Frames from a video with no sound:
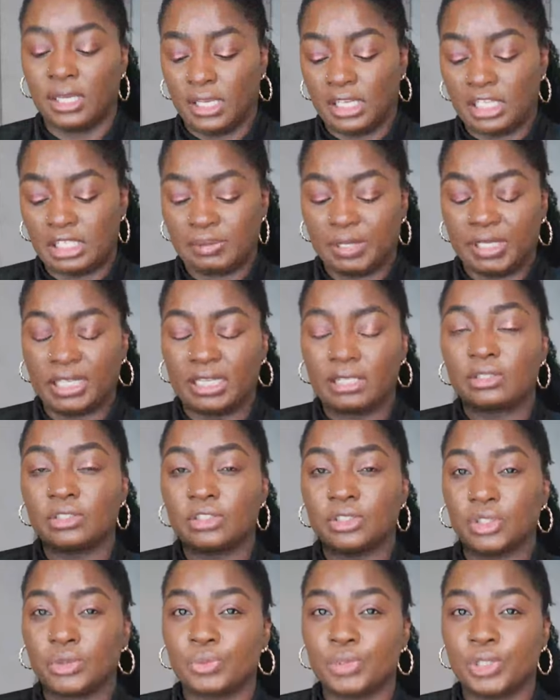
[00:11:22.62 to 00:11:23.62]
it's better to
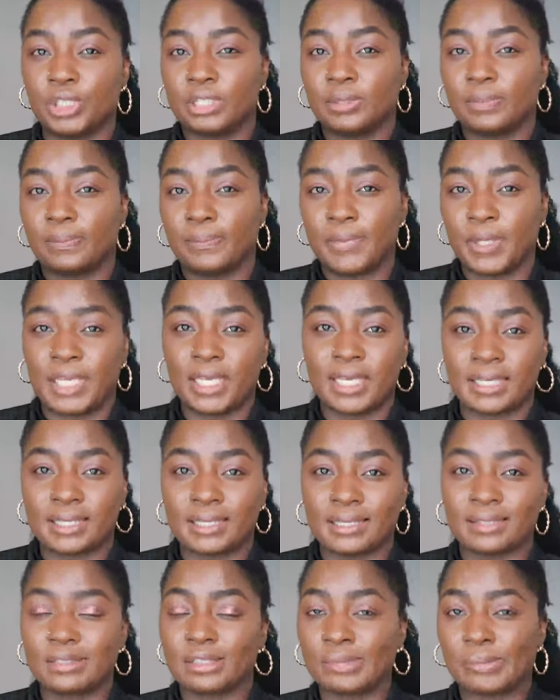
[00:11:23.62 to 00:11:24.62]
deal with bigger
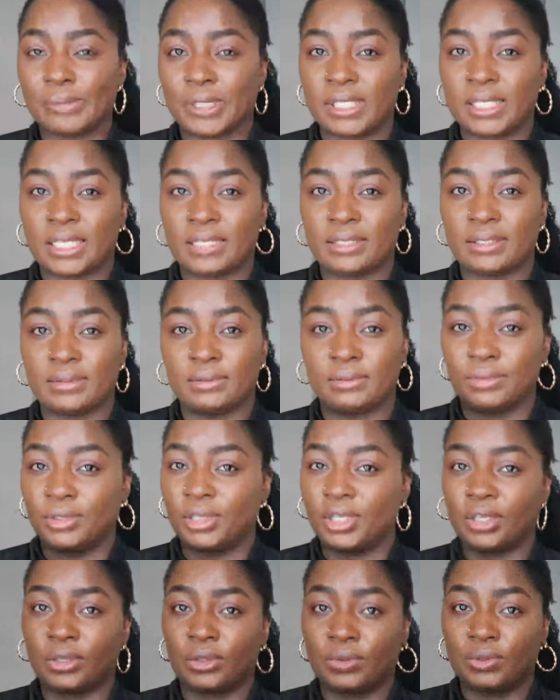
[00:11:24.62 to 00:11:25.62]
than smaller.
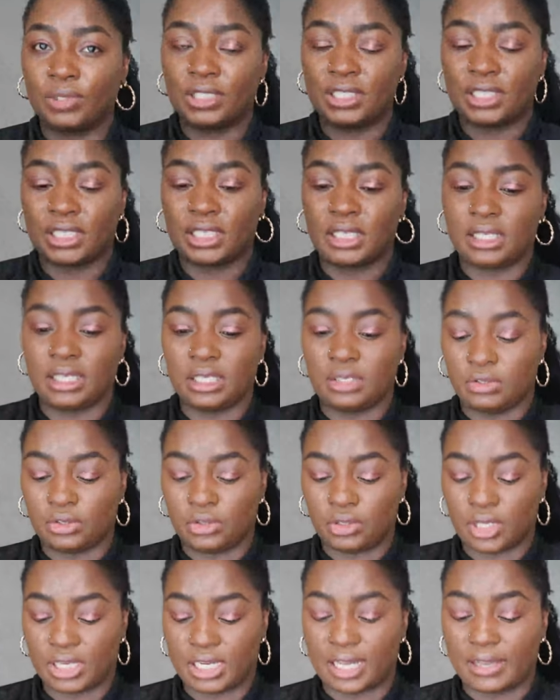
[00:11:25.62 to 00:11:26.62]
You can always take it in, or
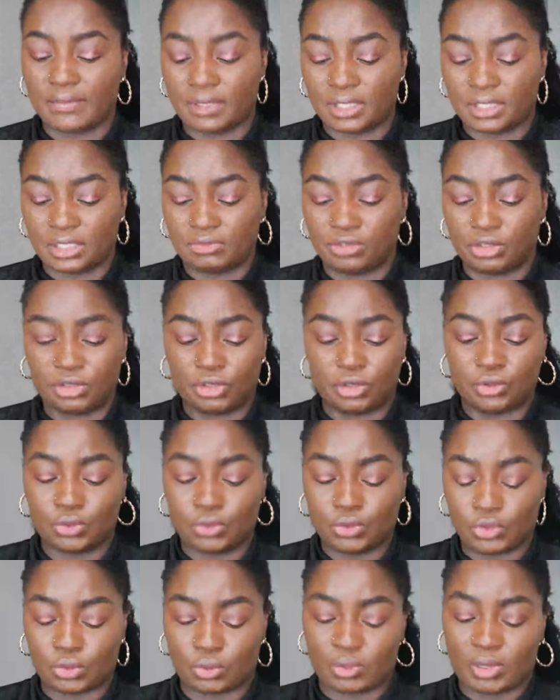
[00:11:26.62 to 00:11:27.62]
you can have it
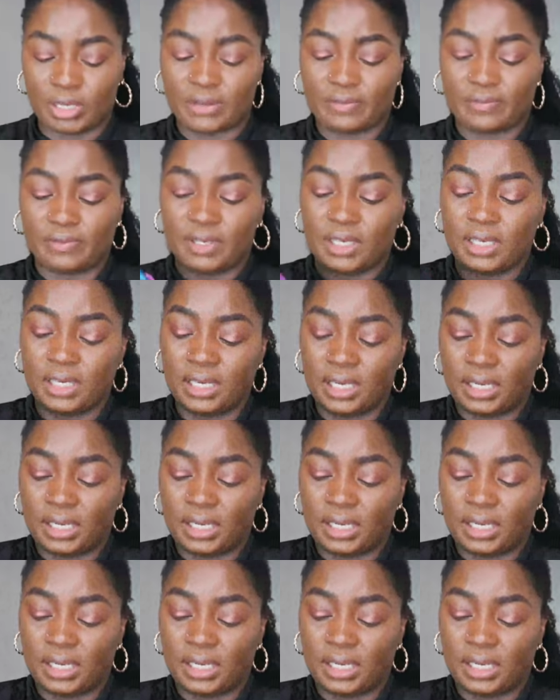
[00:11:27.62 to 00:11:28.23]
reduced or whatever.